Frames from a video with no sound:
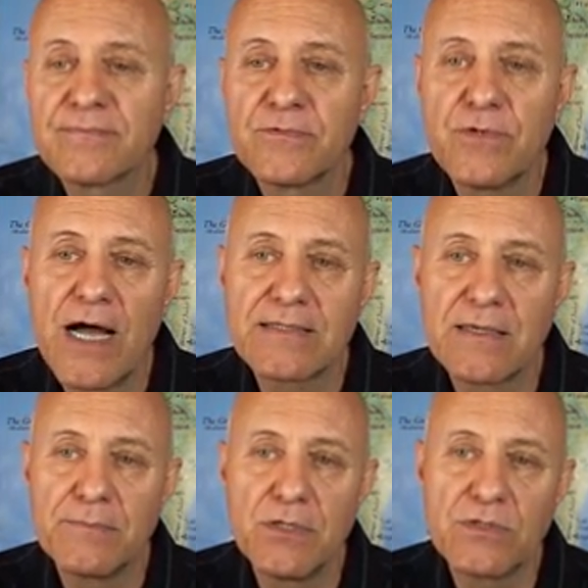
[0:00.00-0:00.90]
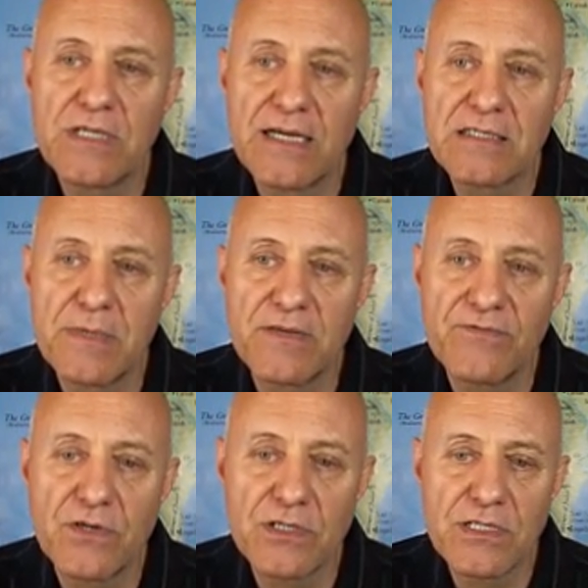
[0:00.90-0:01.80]
Well, I had some New Testament
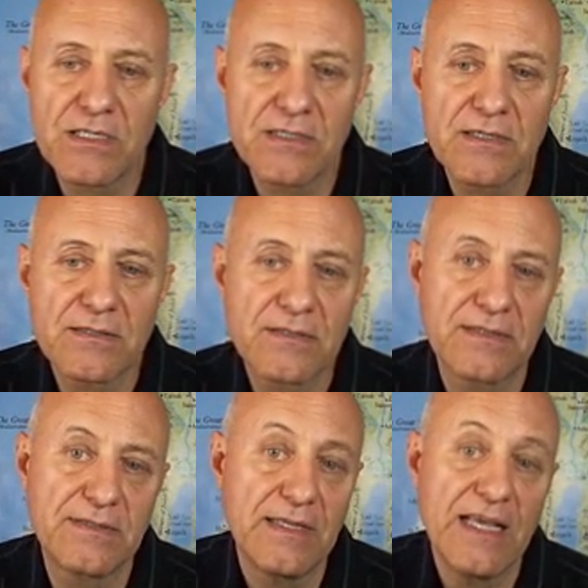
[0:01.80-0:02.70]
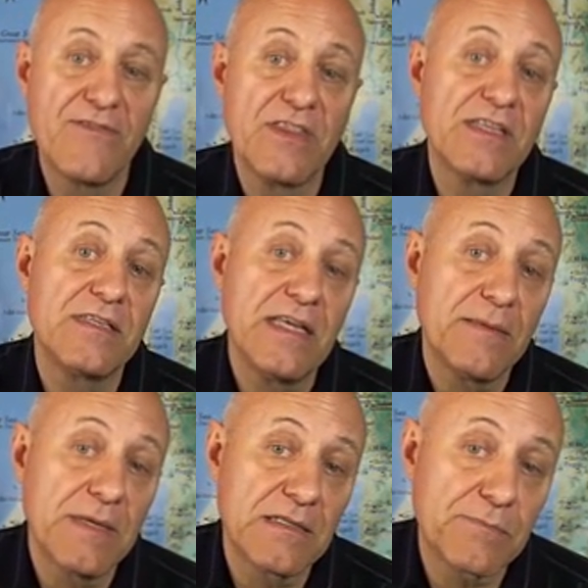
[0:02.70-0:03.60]
verses. Even the
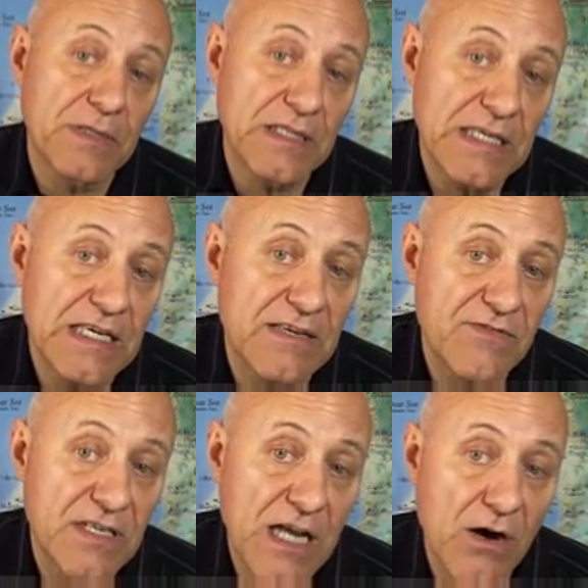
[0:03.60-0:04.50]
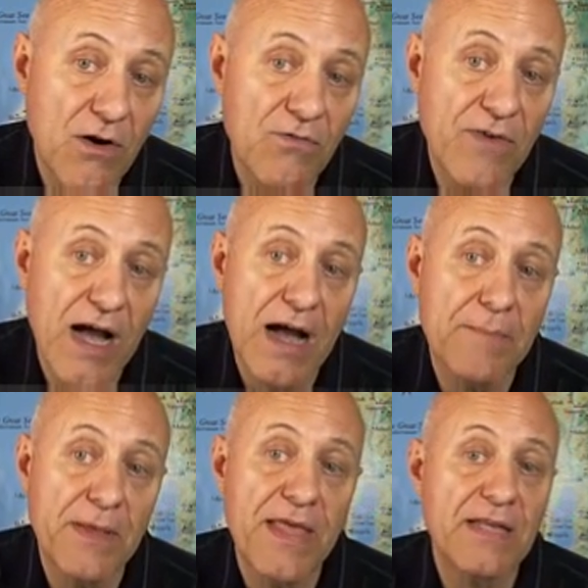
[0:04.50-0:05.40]
demons believe in Yehovah,
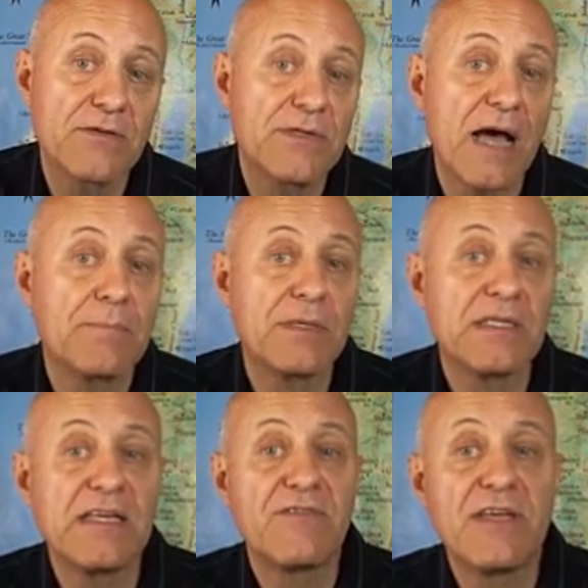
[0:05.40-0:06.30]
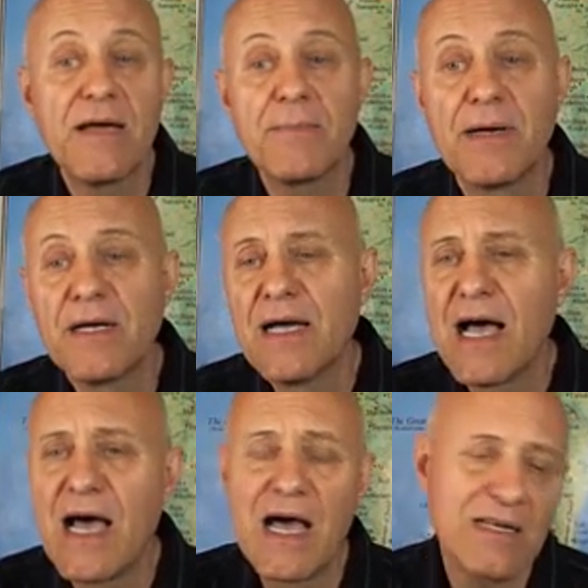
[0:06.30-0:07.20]
but they do not believe him.
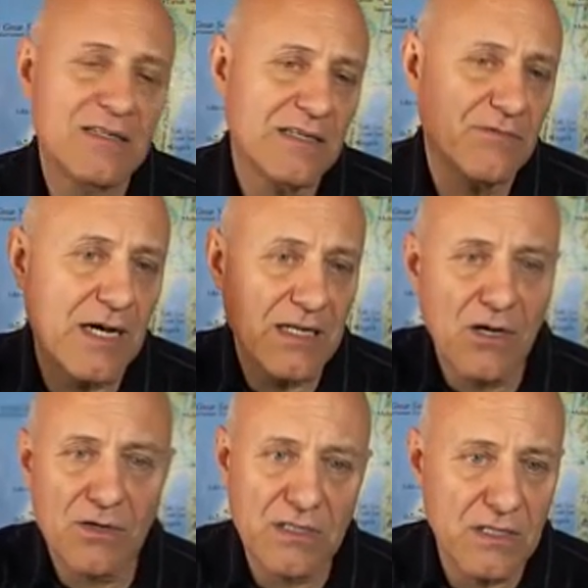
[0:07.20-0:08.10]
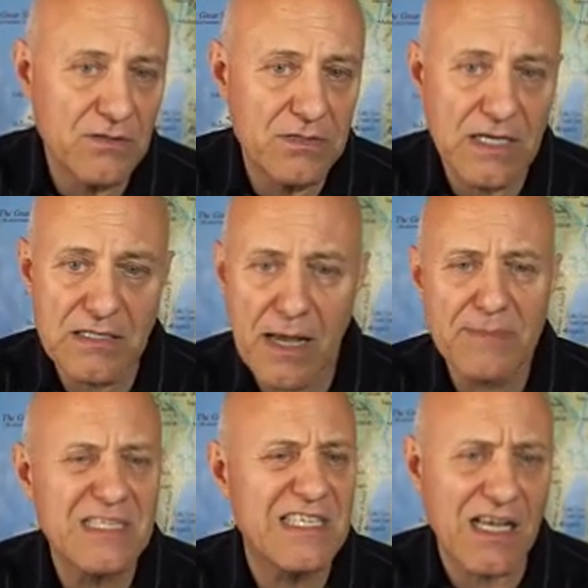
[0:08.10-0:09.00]
I don't even want to go to the New Testament. I'm
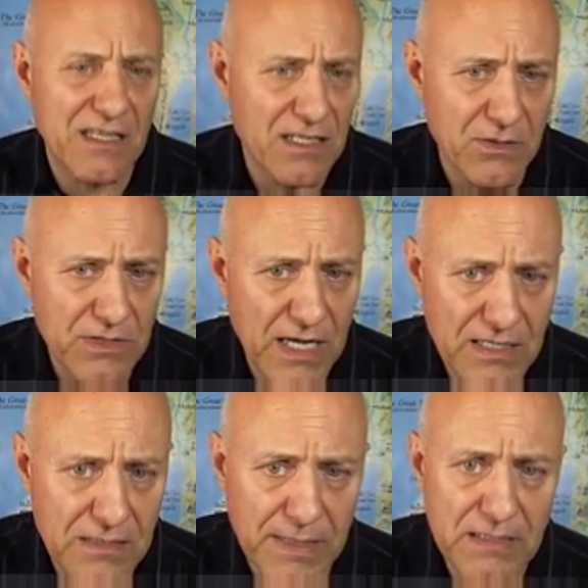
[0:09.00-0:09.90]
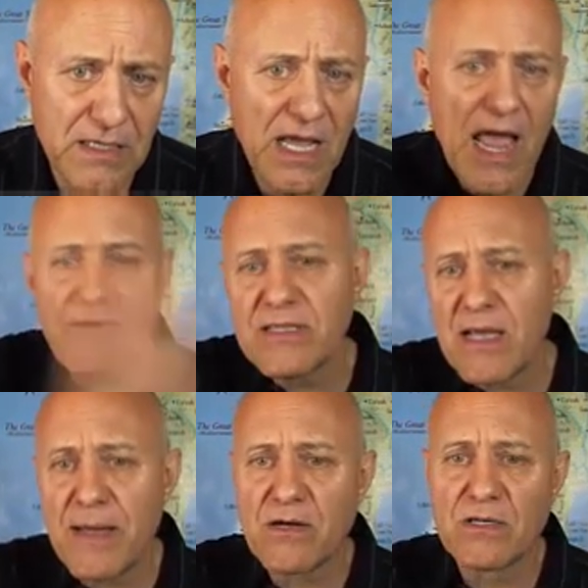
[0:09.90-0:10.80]
sick of the New Testament. Every
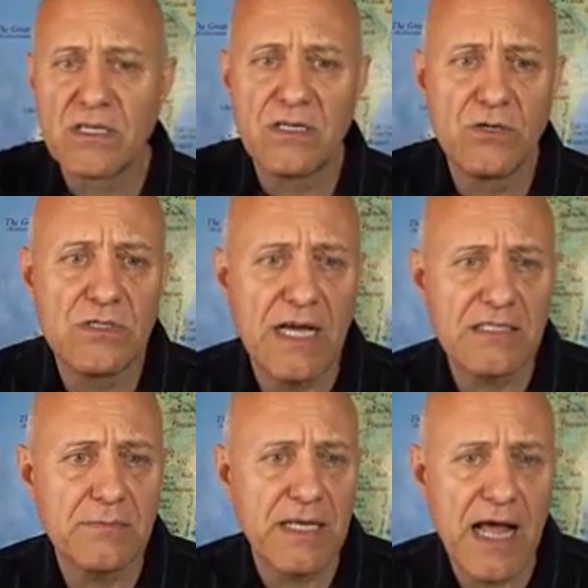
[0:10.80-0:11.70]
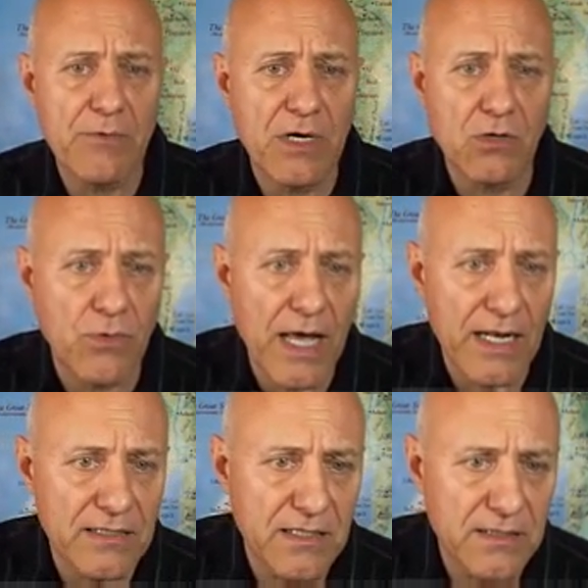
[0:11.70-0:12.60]
time I go to the New Testament, I regret
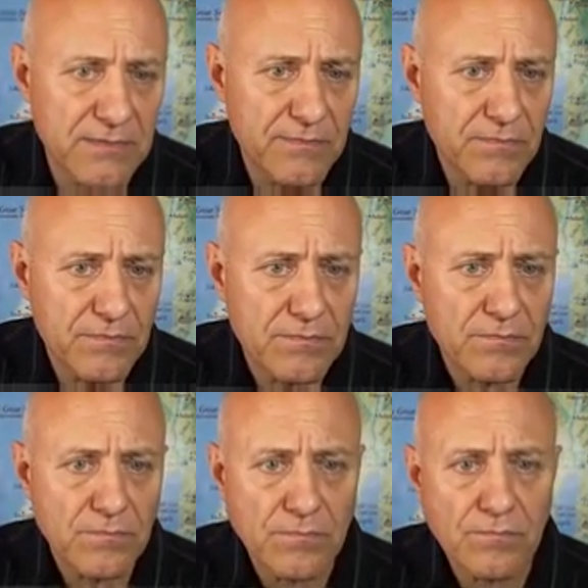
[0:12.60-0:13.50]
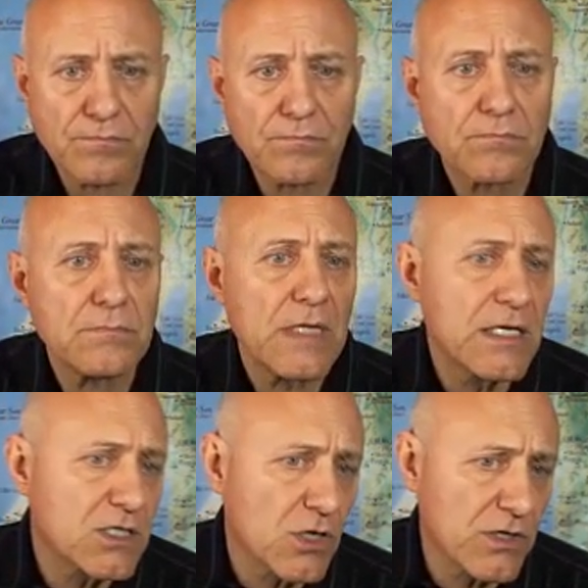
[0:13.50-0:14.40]
it.
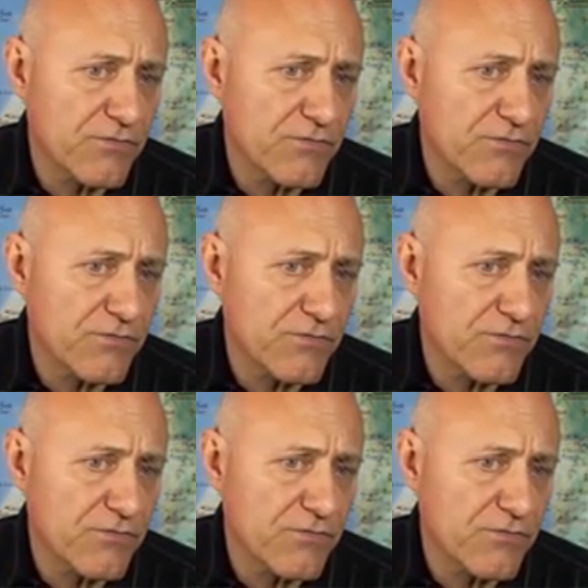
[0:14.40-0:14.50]
Let's go to